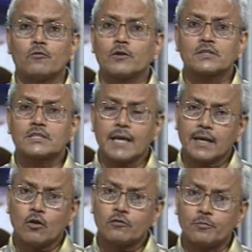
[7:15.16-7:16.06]
for the
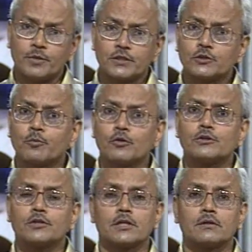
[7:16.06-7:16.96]
sake of British
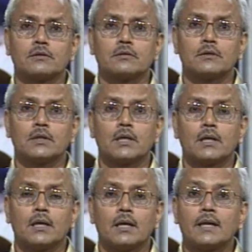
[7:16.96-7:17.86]
poetry,
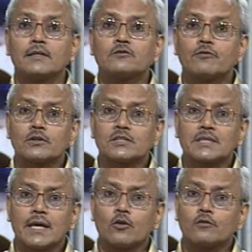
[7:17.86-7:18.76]
it is for the
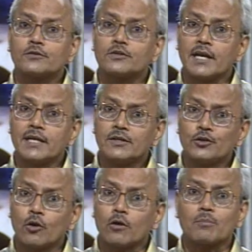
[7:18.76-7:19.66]
sake of training
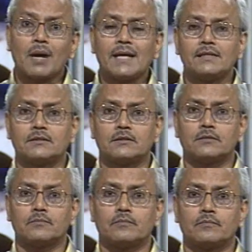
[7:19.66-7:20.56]
your mind.